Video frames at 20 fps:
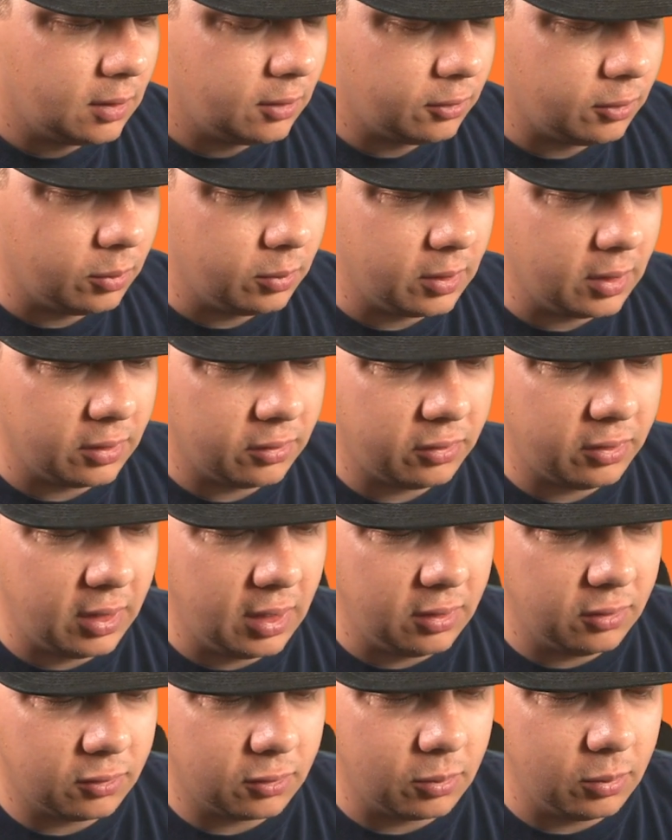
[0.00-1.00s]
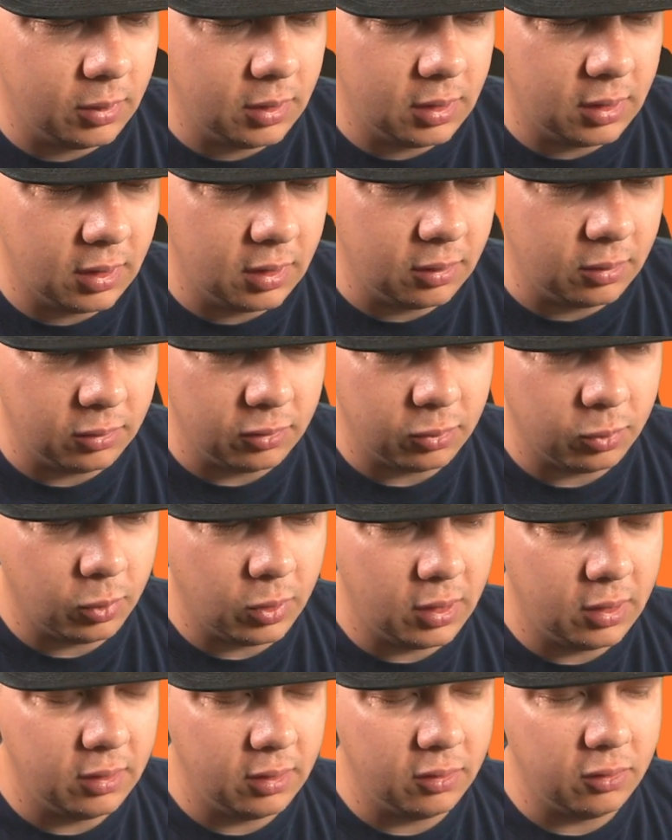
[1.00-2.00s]
So we got Sand Screen there as
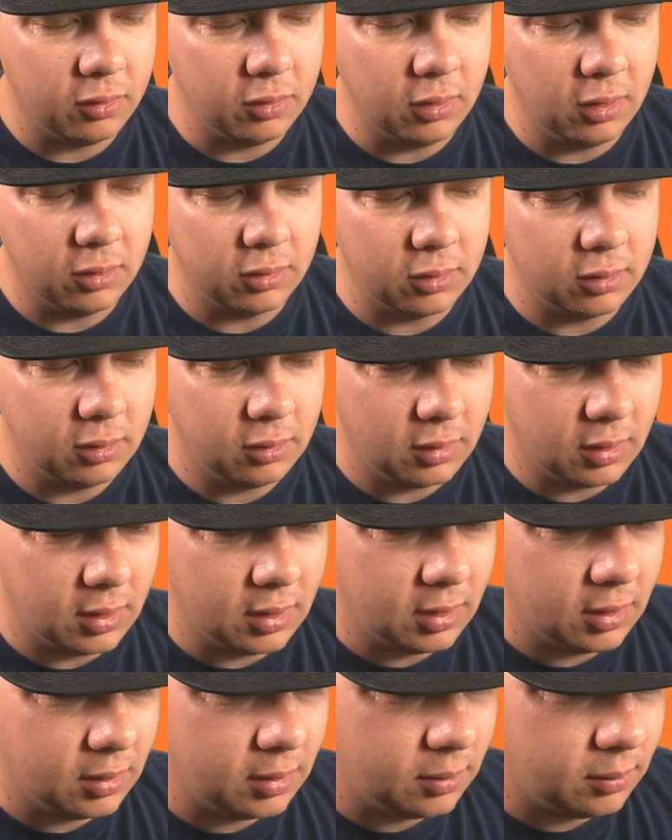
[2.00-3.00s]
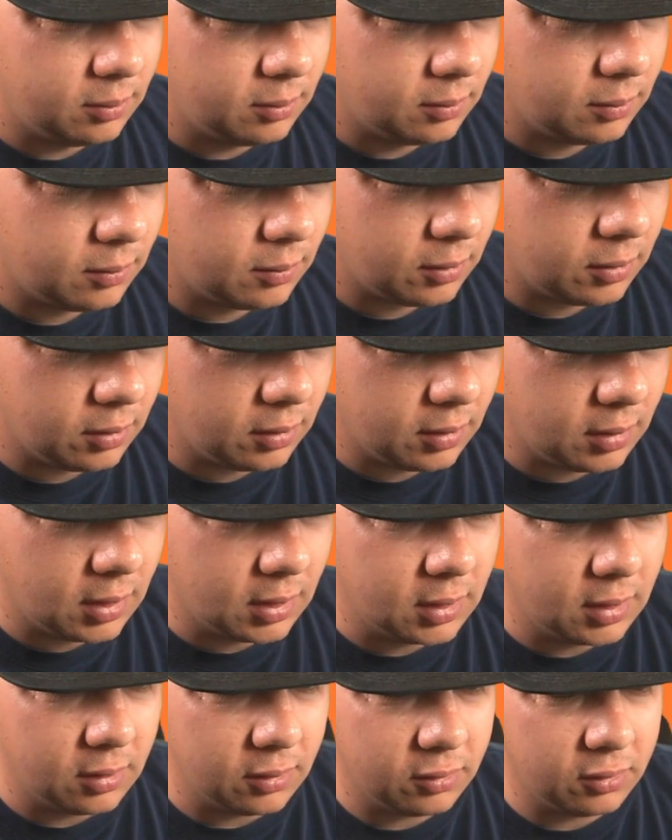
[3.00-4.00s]
well as another uh,
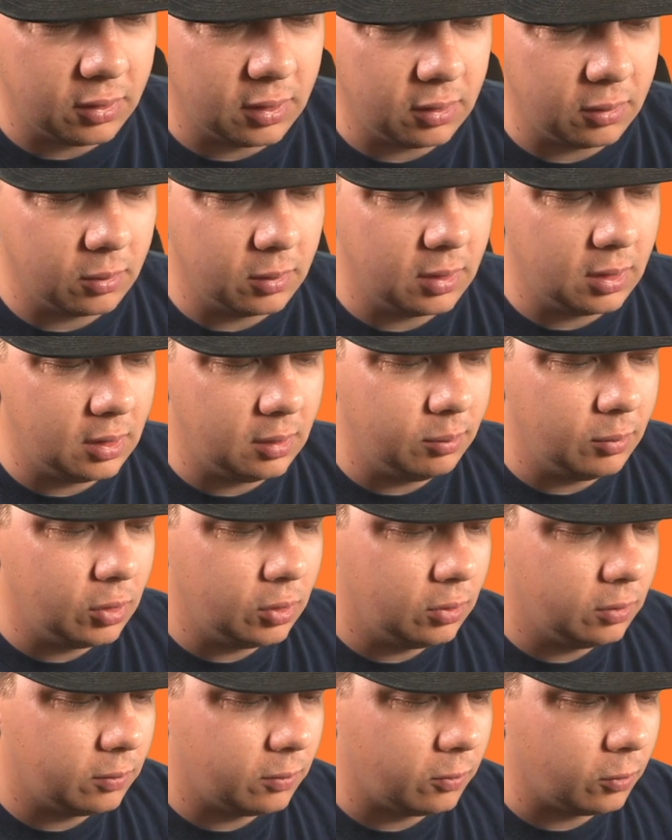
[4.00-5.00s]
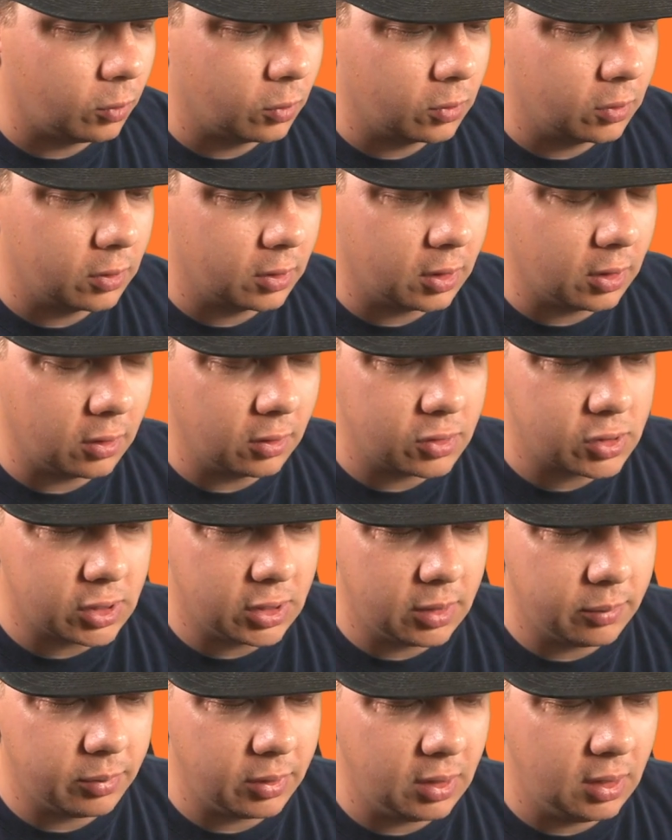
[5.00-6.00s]
uh, Sync Grid move for
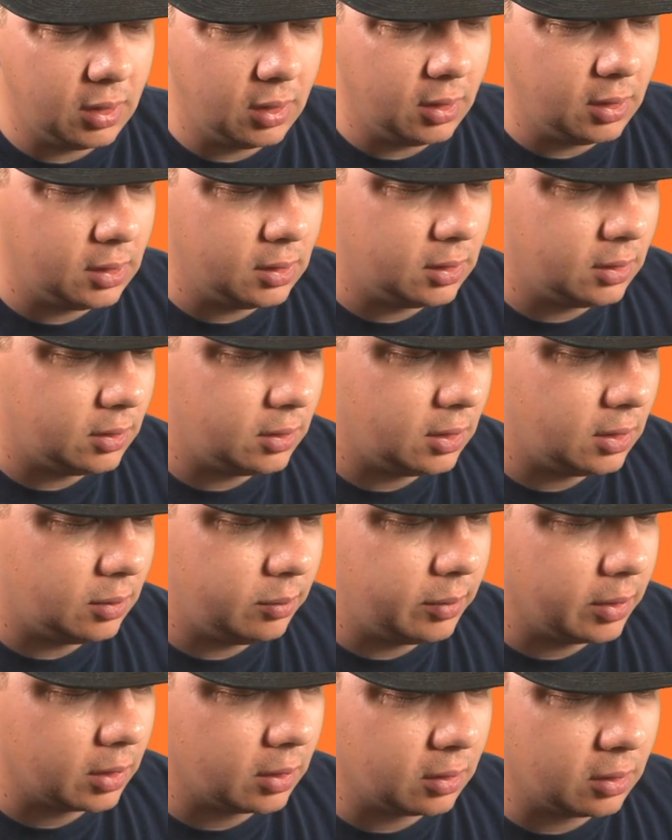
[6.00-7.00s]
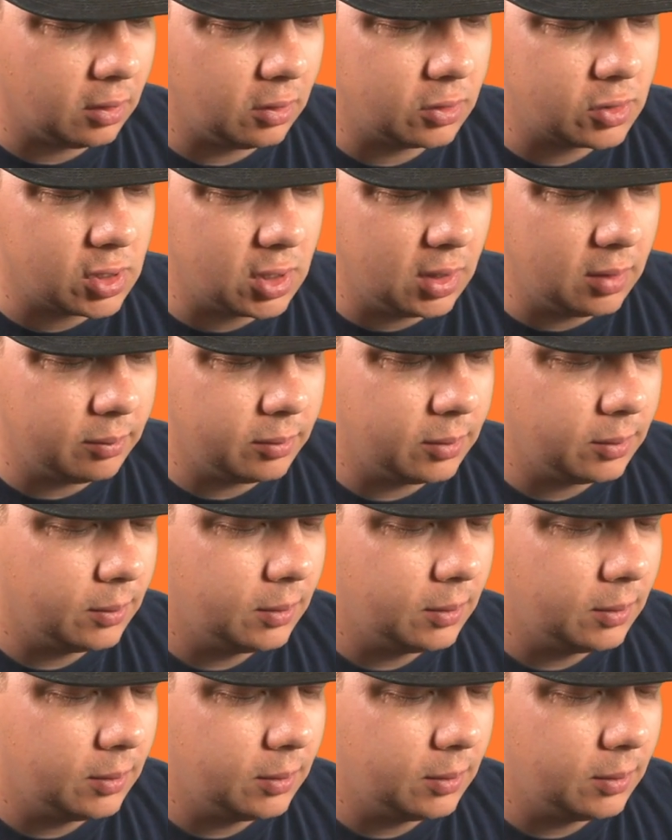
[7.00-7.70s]
Garchomp and uh, Mega Garchomp.